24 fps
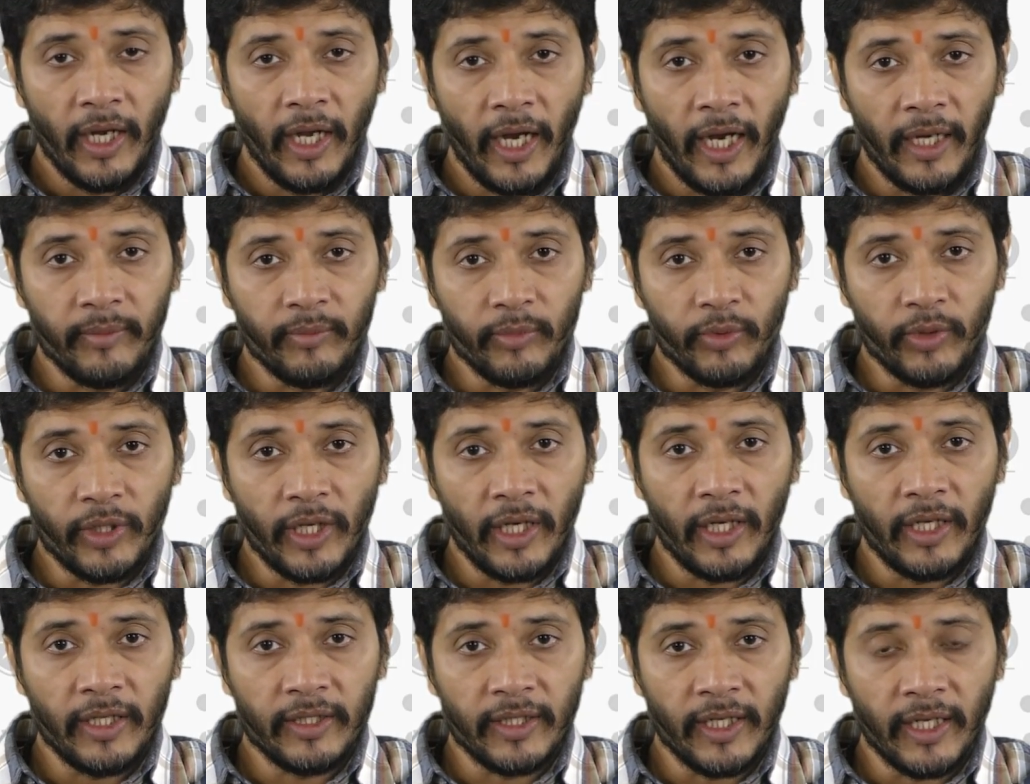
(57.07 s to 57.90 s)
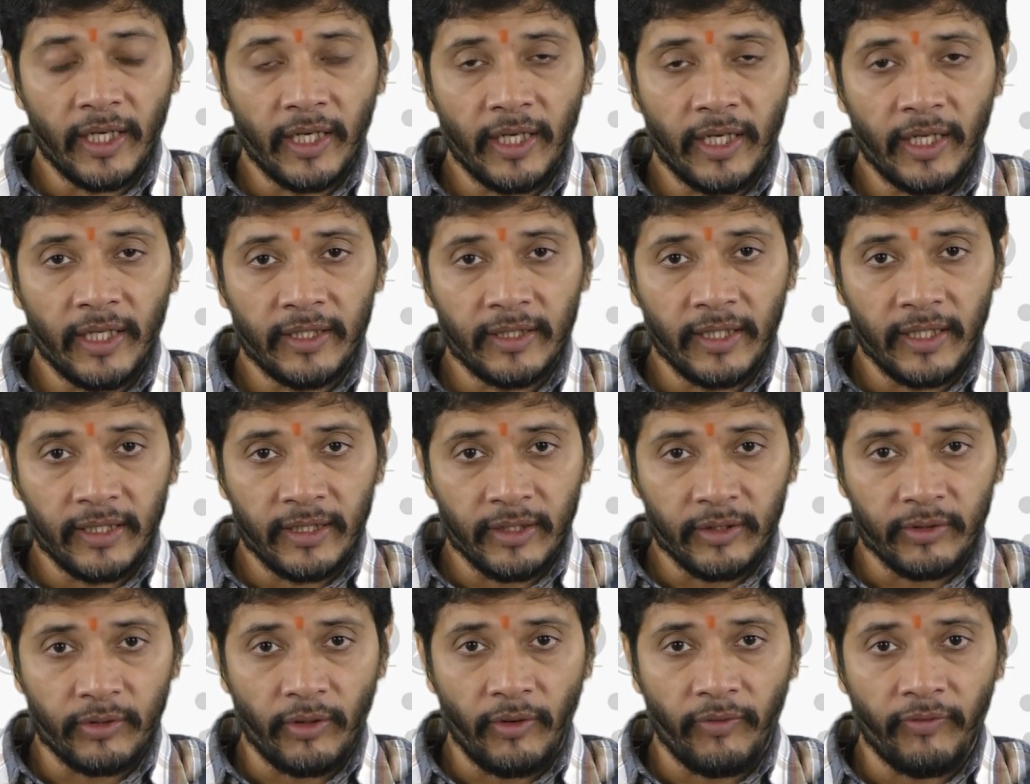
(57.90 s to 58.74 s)
and Moodle is
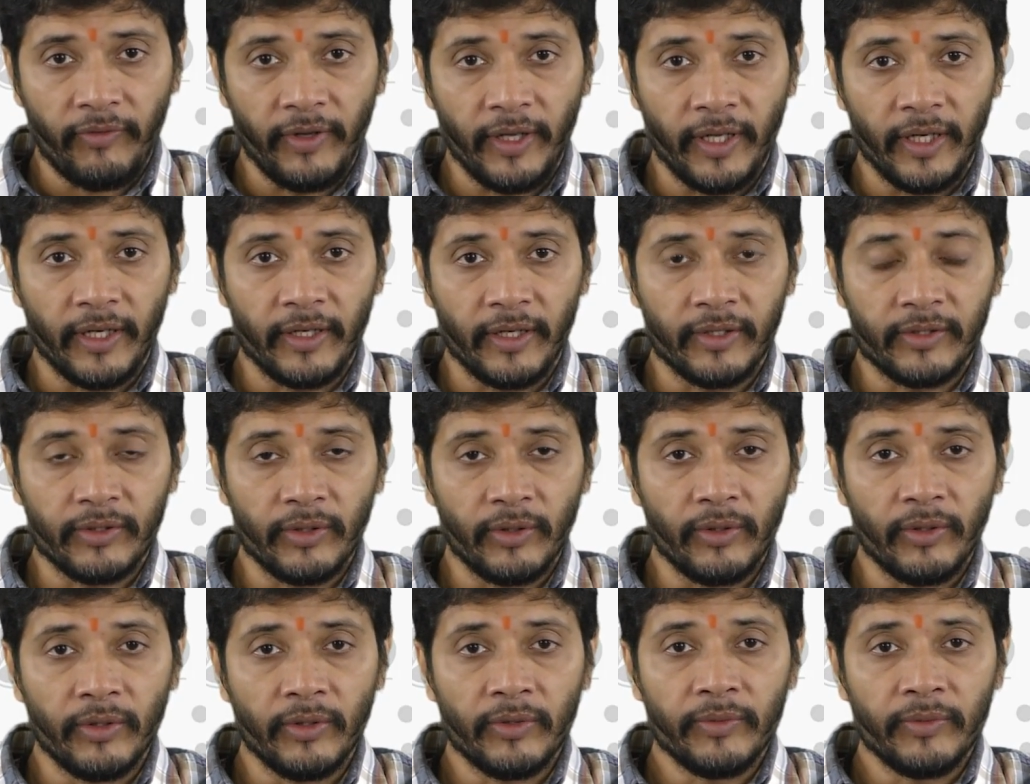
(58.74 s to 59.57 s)
a software. So